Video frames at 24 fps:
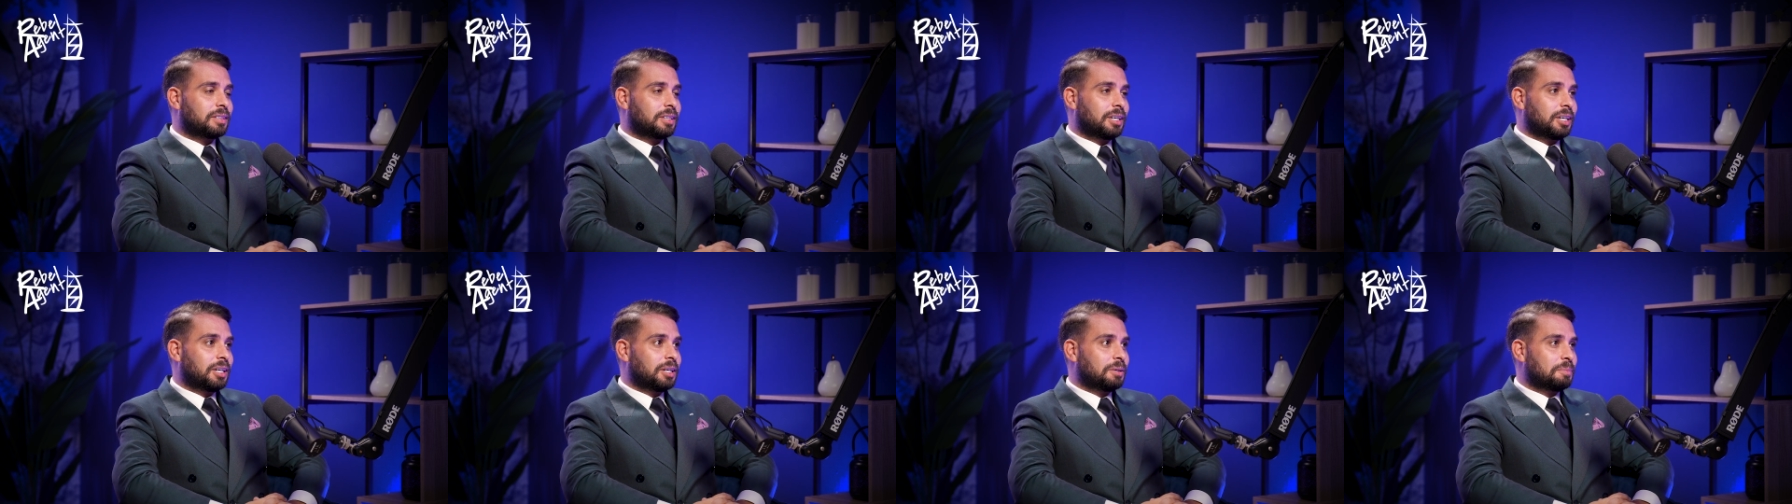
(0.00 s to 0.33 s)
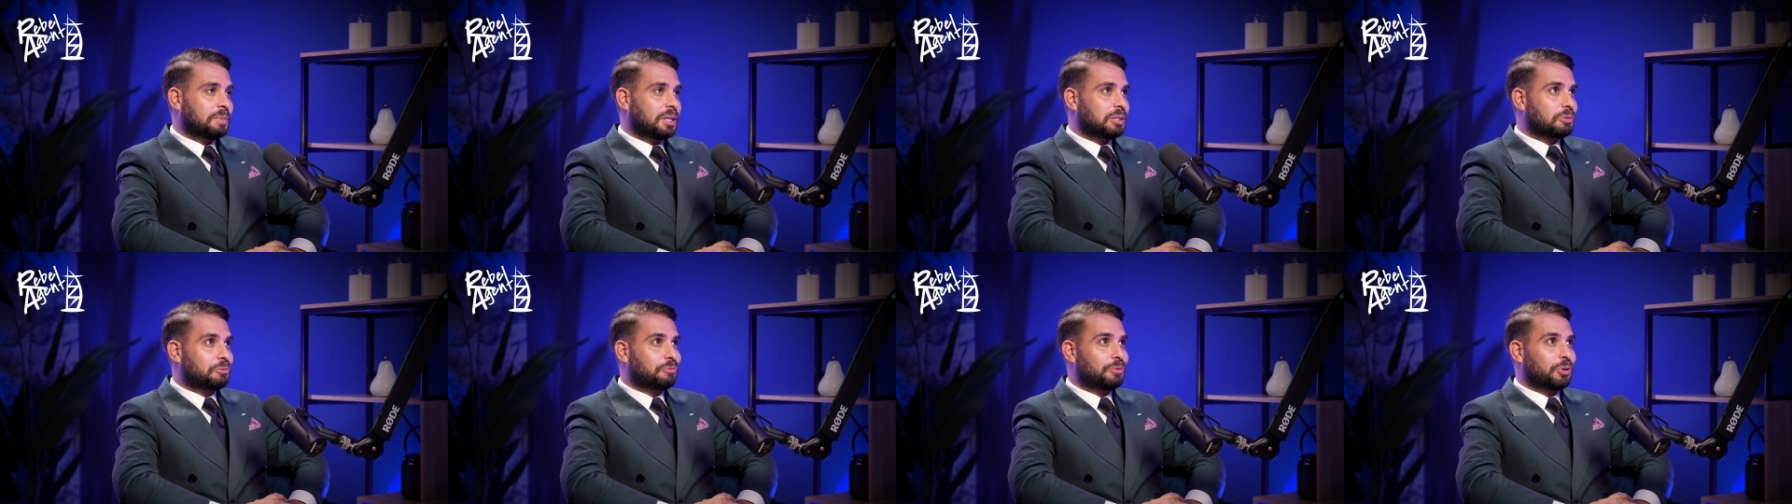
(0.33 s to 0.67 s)

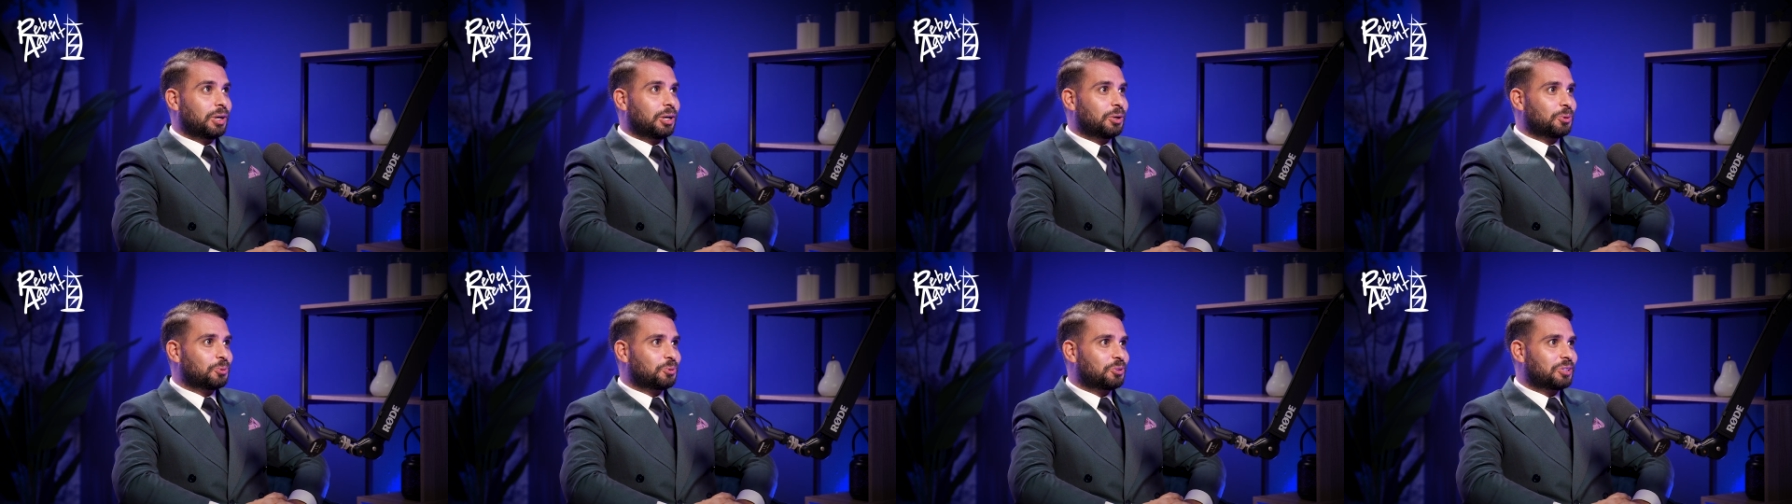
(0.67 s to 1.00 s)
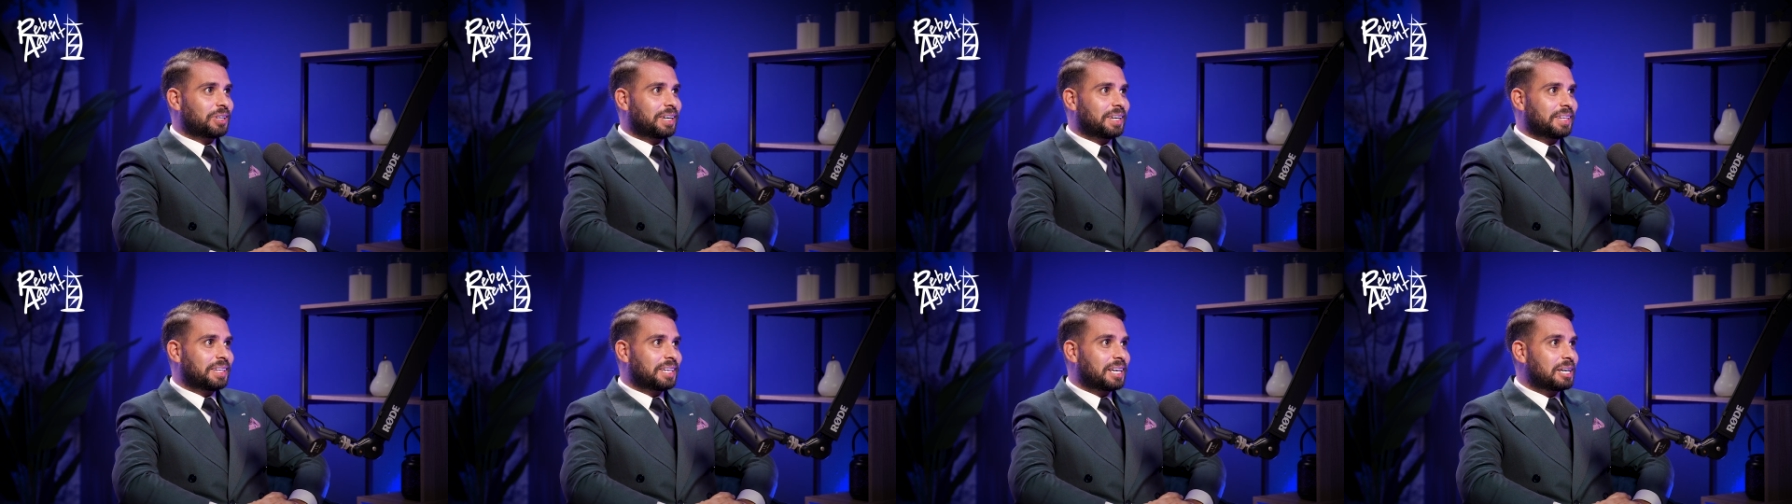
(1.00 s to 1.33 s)
Makes me feel old
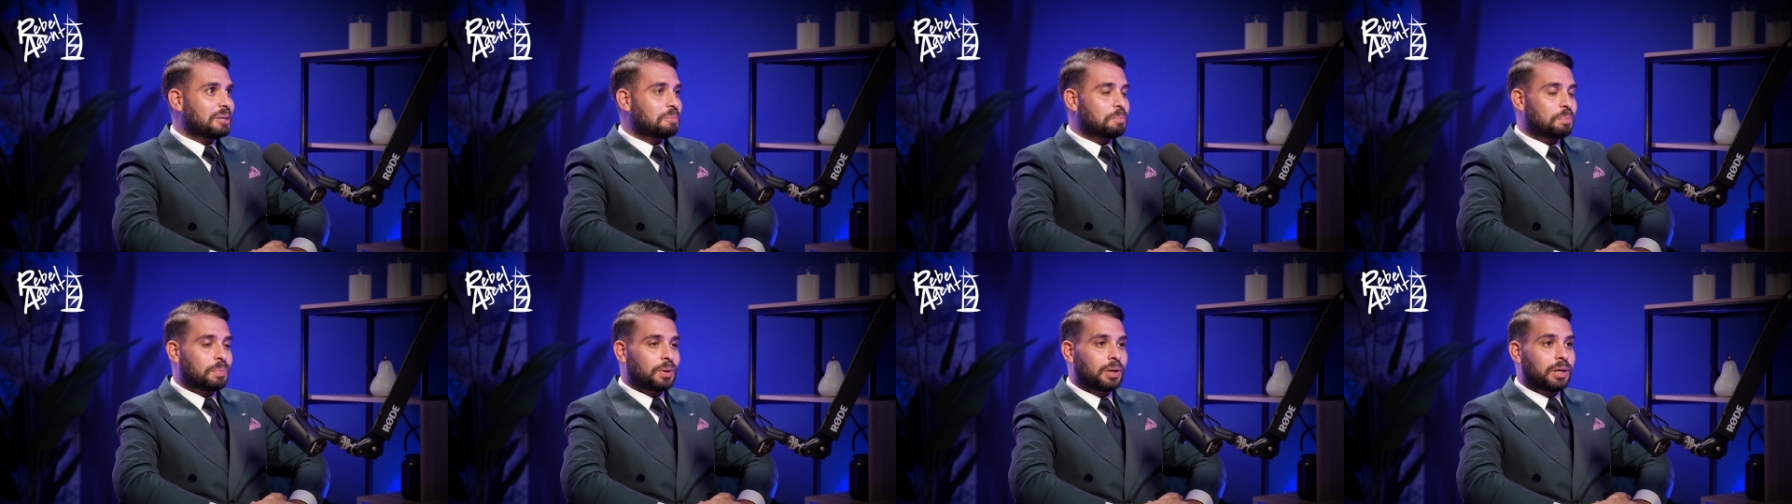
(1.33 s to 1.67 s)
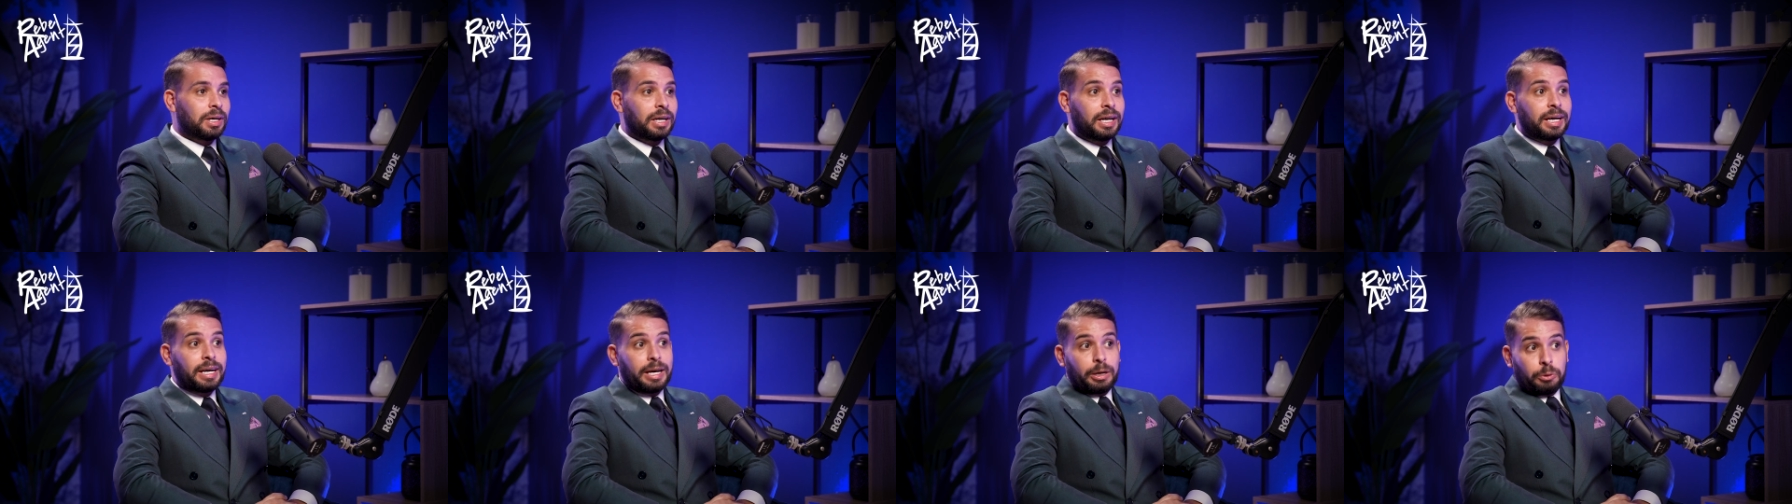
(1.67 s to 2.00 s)
saying that, but
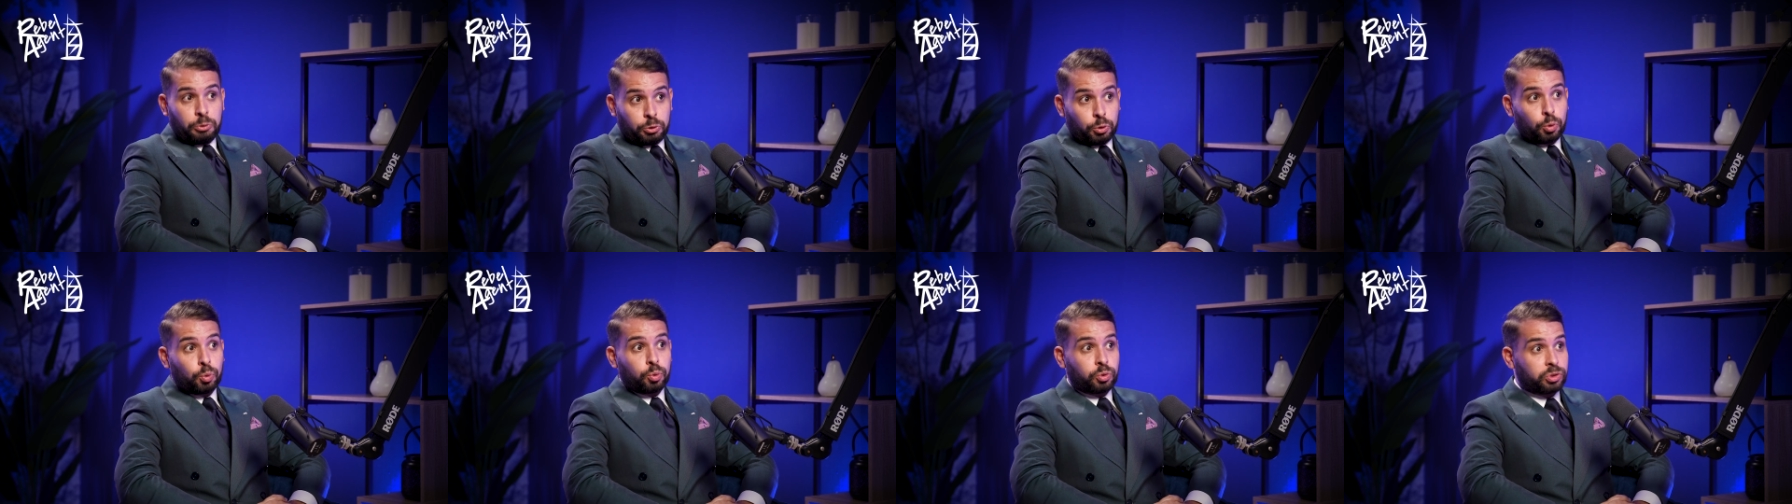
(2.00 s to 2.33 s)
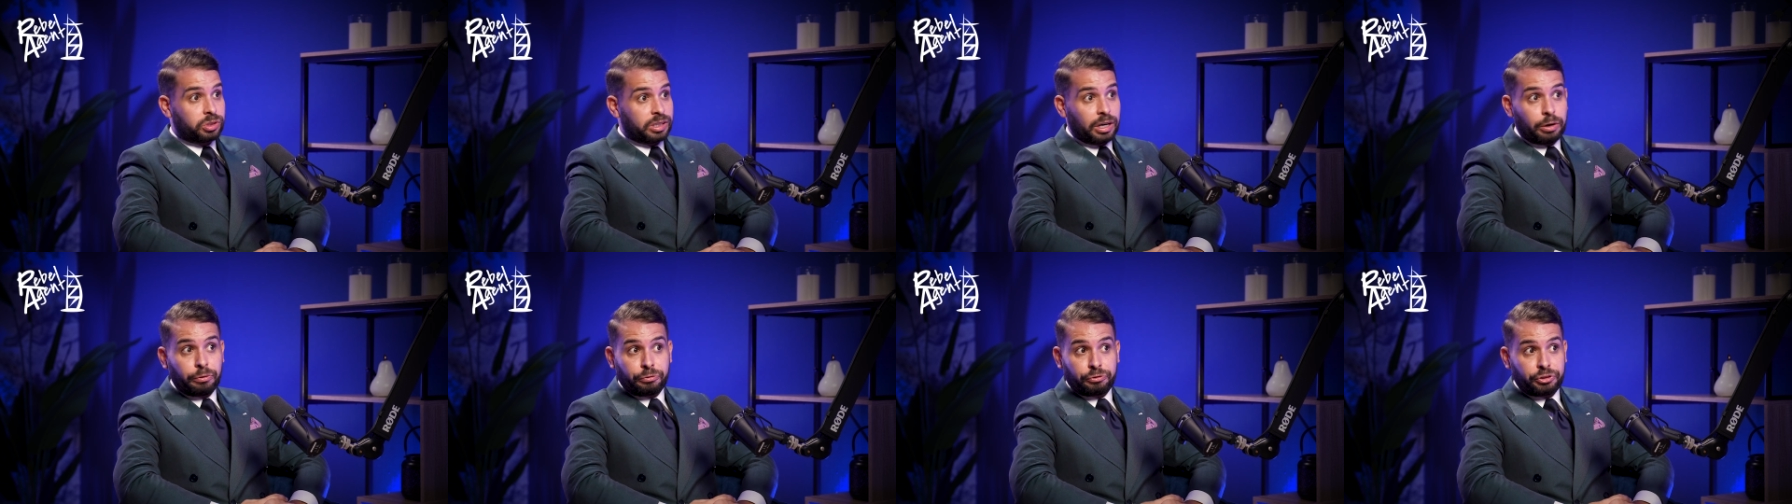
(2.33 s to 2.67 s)
it was all
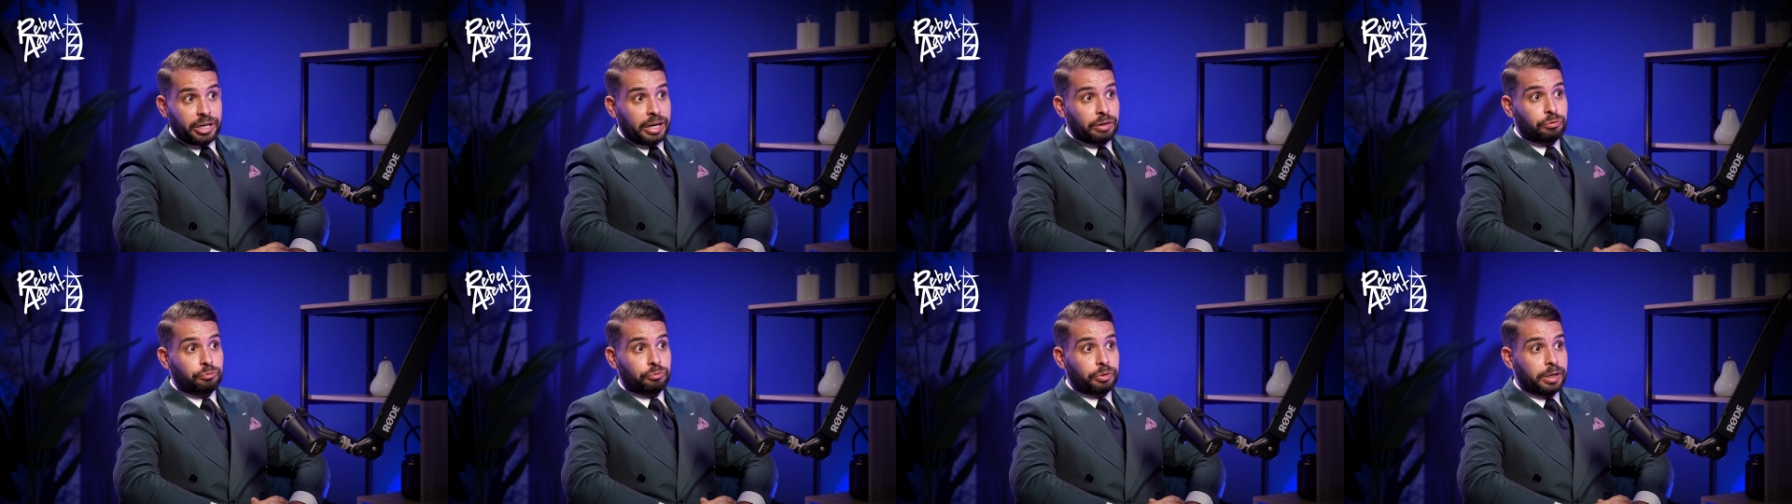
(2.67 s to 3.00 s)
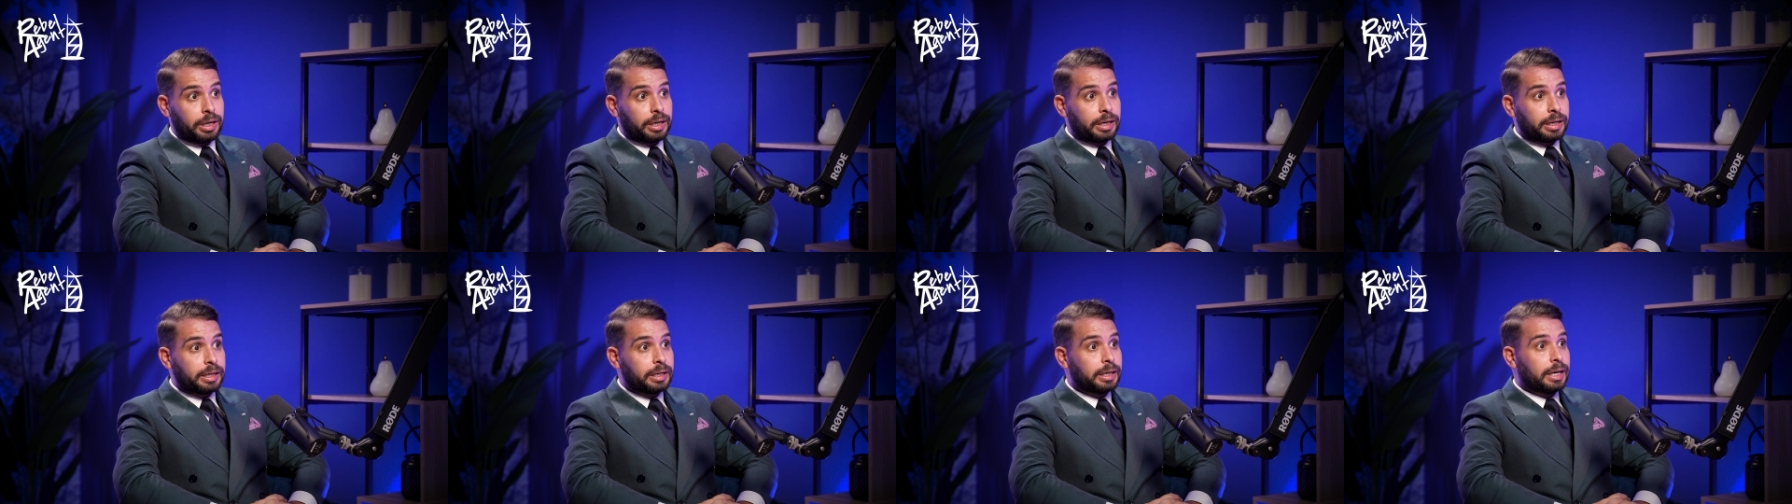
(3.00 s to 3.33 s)
self-gen
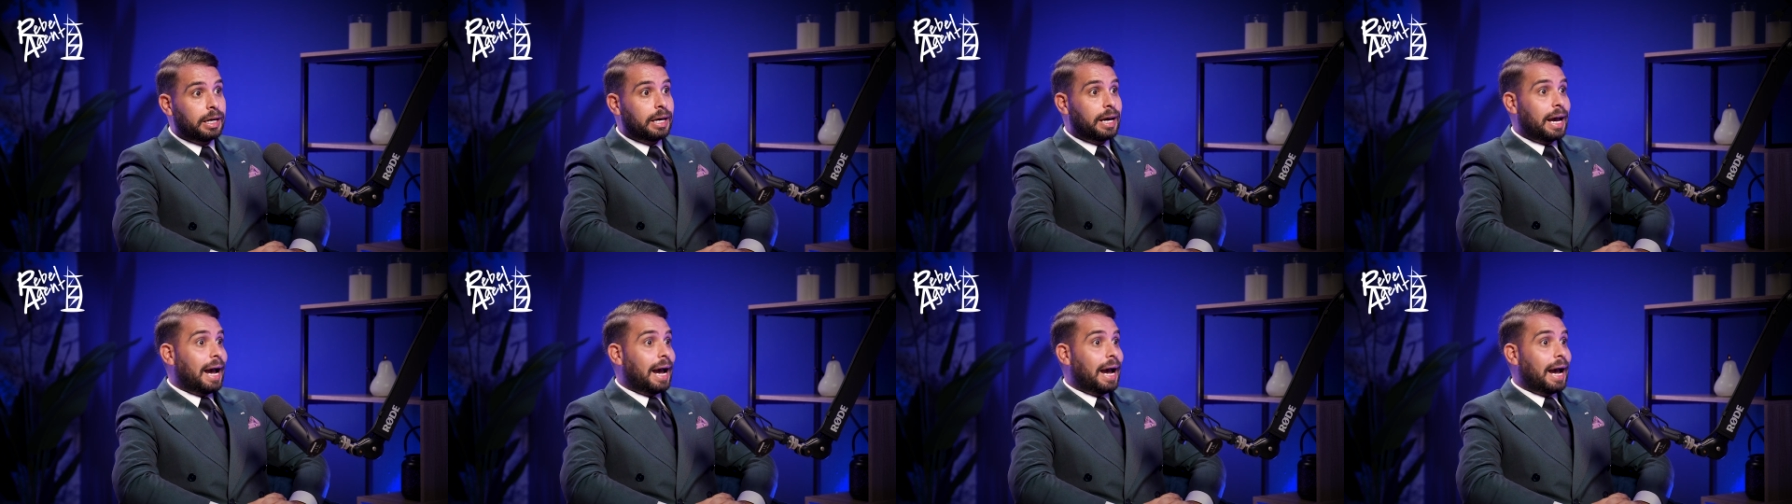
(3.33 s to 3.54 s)
really.